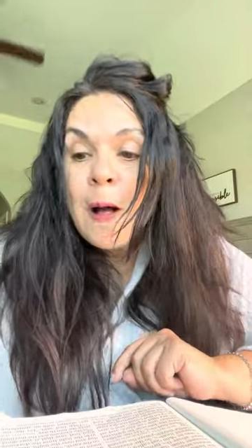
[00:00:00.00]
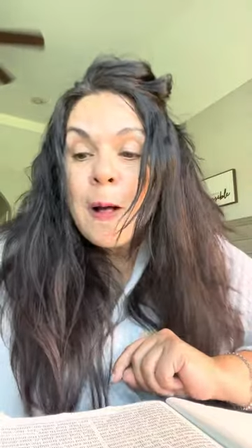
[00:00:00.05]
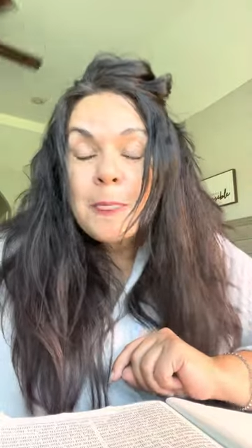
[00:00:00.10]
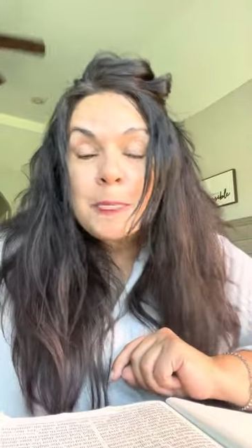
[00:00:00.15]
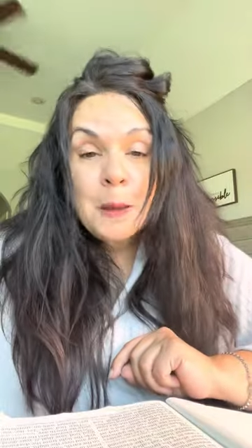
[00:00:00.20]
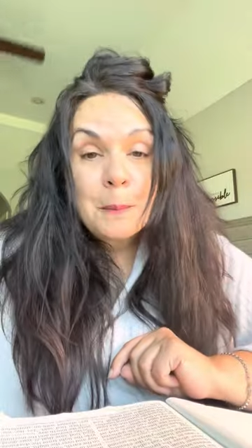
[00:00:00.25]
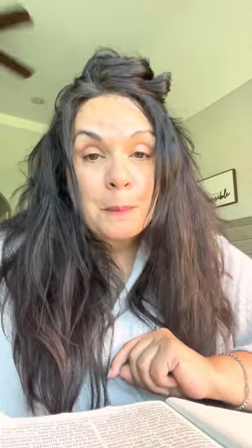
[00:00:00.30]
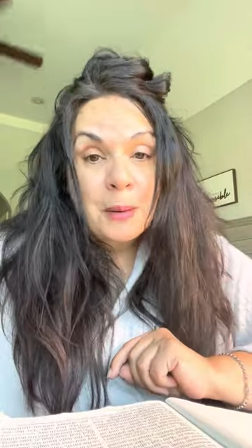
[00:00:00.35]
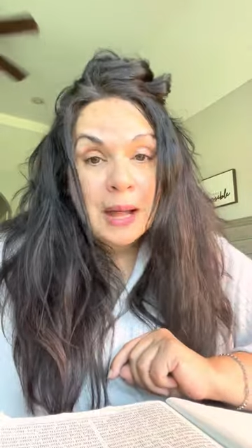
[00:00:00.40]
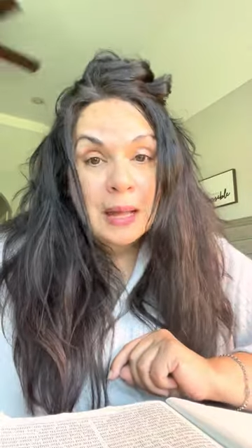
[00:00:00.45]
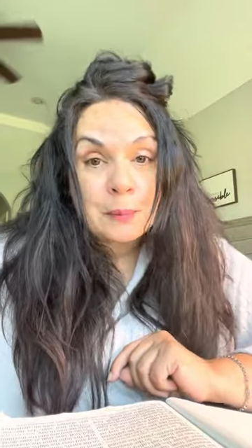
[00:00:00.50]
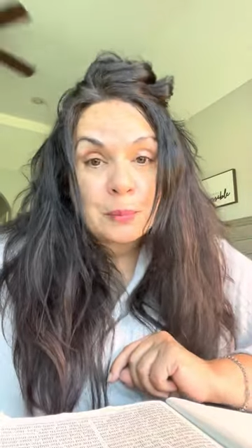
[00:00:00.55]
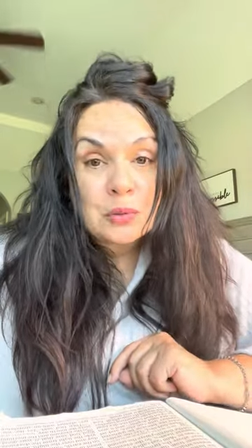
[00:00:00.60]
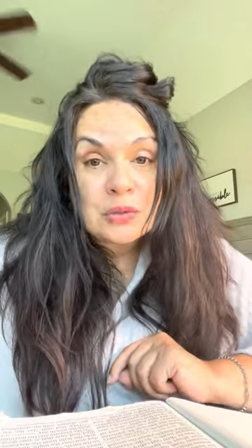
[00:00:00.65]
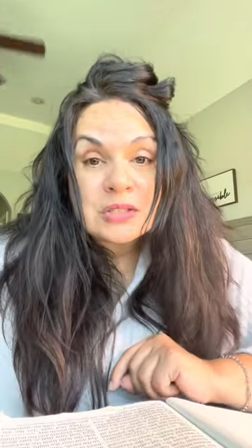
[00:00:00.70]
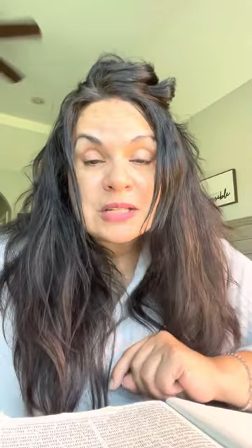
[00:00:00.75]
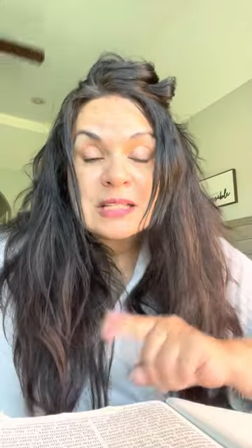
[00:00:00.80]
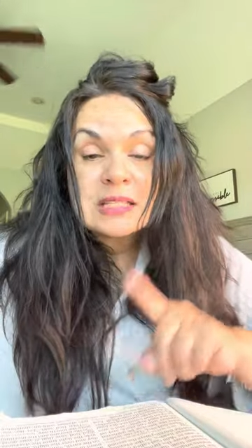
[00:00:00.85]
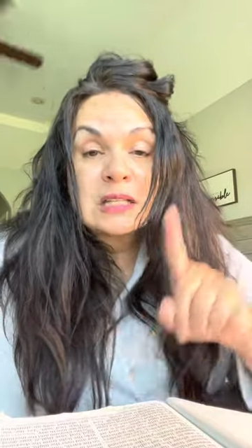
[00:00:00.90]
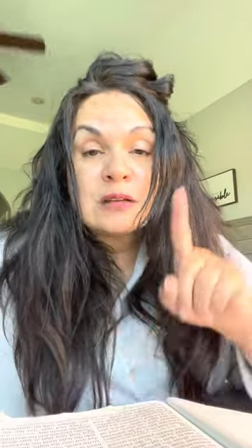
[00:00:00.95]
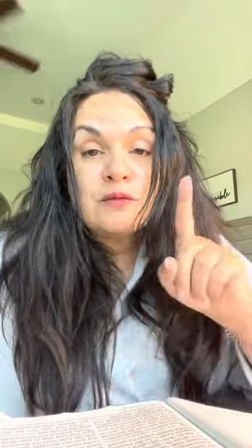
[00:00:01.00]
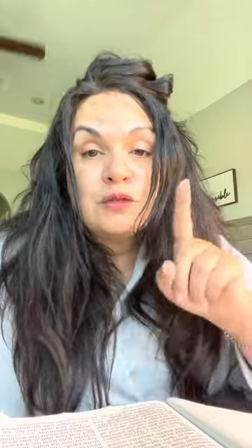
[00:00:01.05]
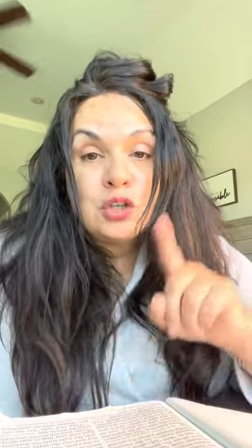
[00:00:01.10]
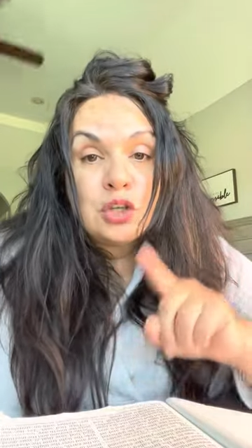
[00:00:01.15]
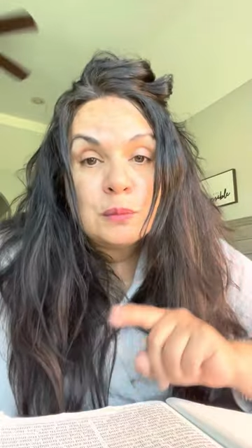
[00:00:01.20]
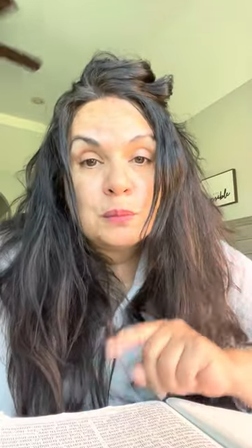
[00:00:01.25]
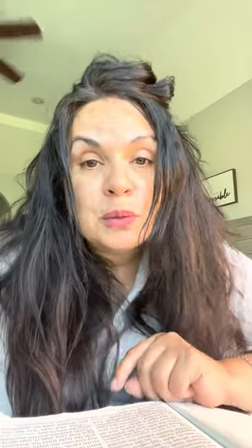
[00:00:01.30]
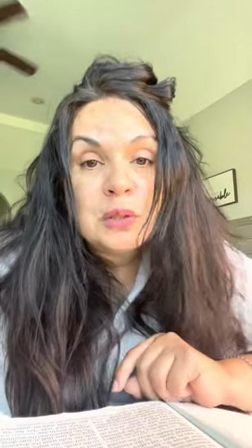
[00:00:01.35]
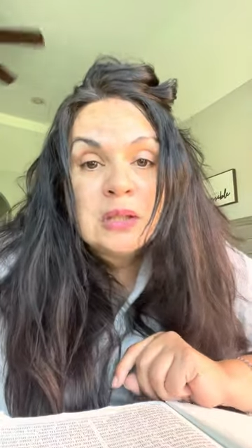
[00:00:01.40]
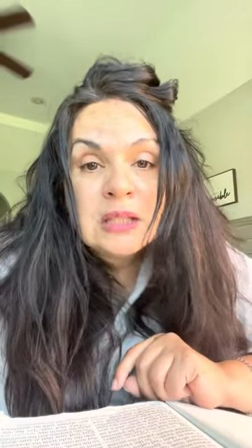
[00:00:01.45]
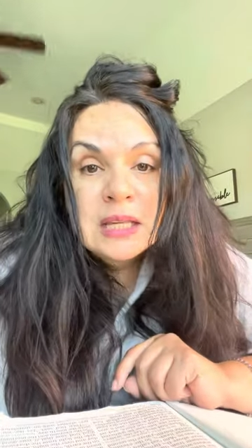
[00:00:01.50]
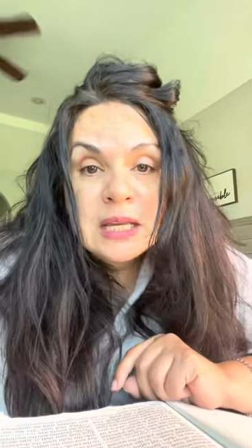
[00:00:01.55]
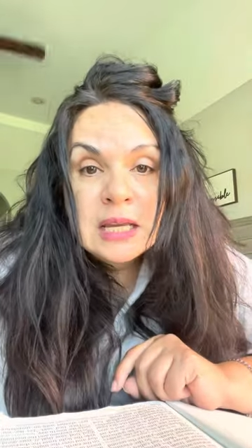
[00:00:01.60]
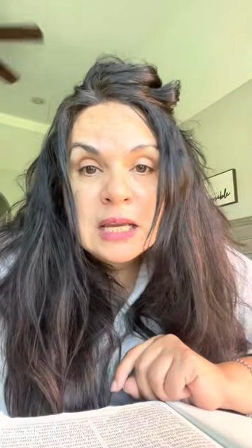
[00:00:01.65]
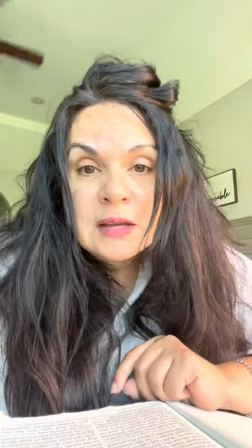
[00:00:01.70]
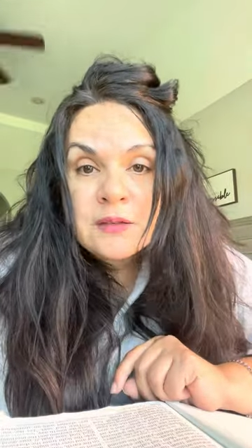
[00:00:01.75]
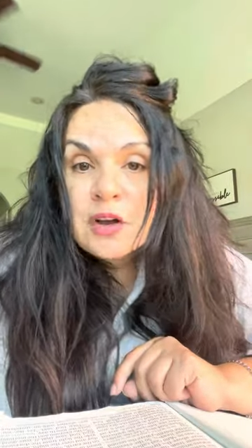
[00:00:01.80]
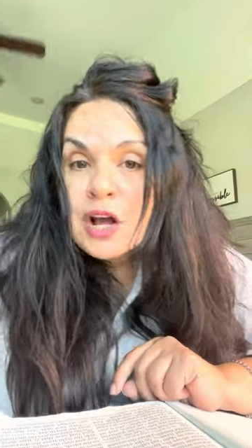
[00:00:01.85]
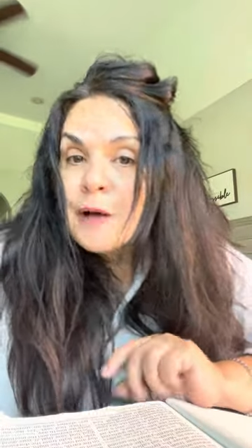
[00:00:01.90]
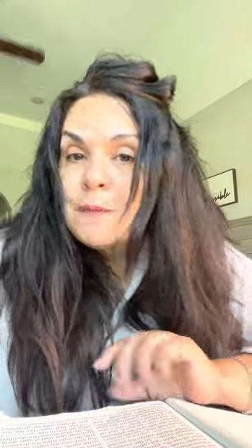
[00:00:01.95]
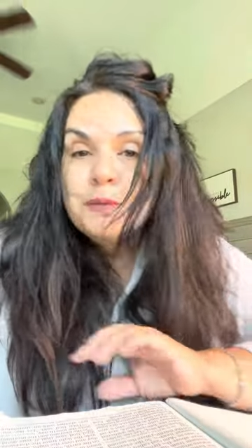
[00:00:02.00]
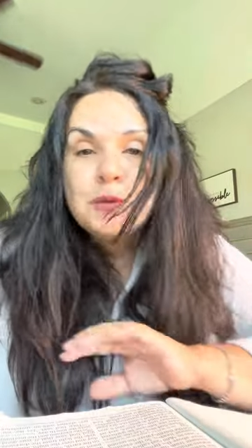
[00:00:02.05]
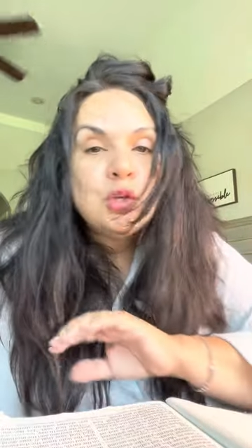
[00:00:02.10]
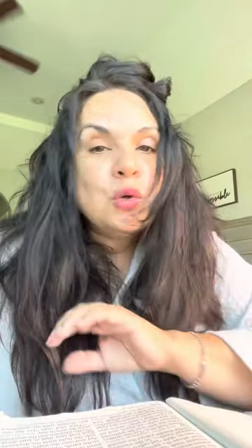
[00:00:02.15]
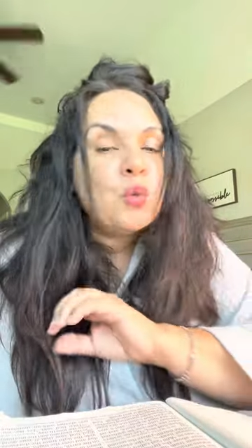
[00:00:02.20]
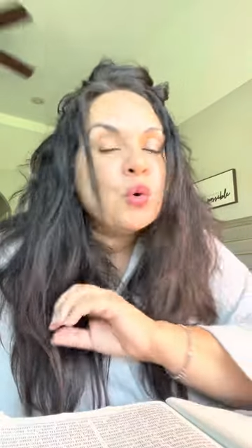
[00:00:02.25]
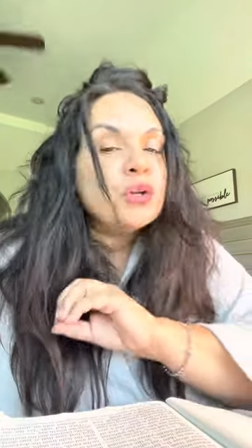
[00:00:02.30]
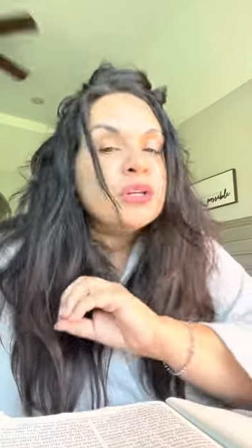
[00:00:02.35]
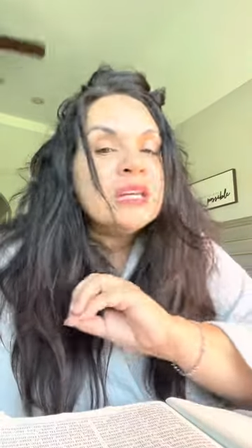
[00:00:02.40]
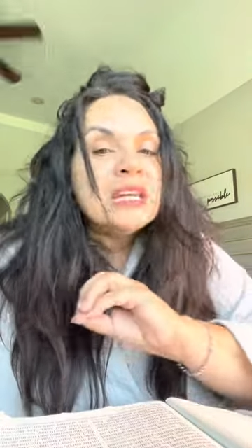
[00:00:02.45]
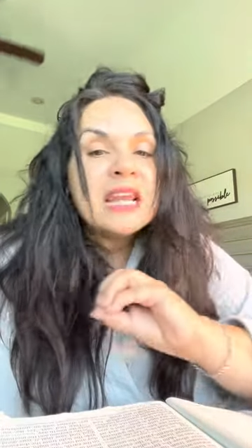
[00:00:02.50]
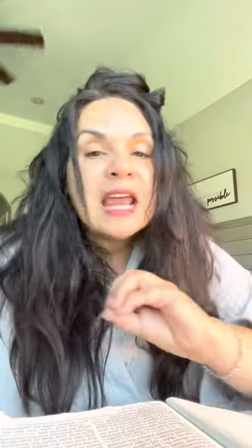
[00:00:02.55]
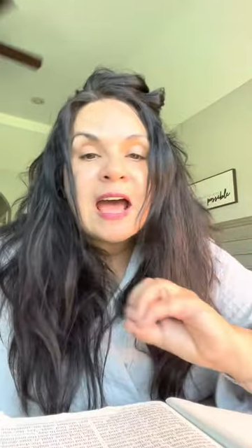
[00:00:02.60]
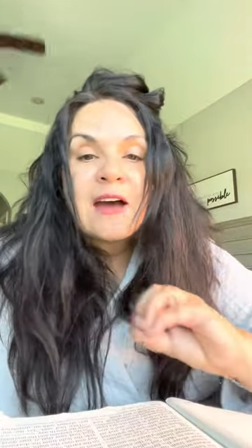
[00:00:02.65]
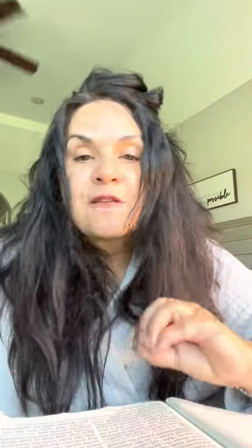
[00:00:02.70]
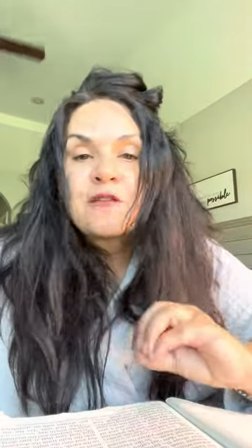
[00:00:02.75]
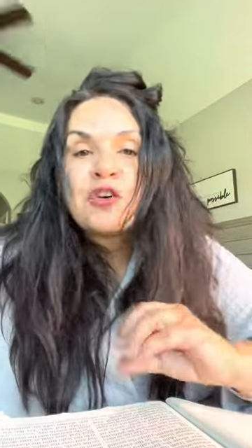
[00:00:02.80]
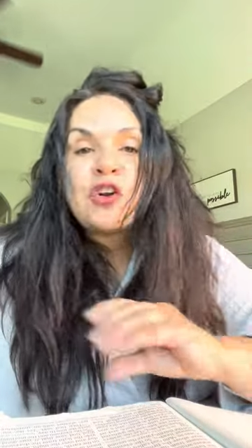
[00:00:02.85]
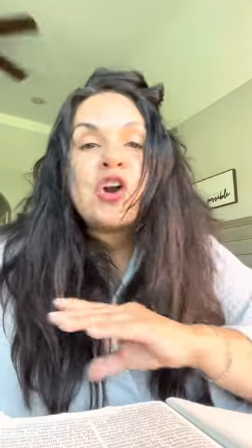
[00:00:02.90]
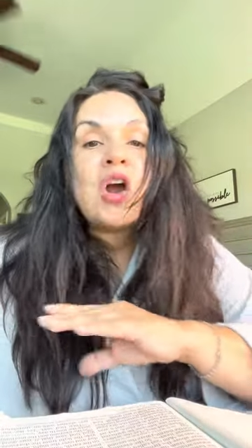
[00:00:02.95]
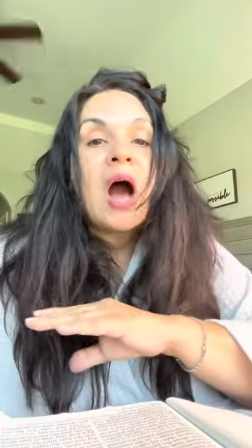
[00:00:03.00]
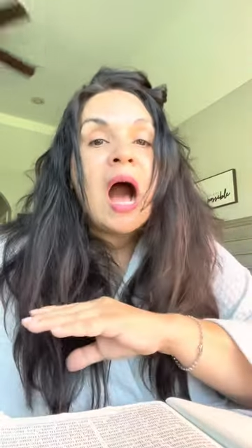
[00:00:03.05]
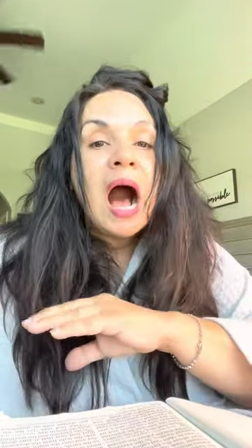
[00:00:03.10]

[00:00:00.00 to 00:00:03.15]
the Bible says if you believe, you will never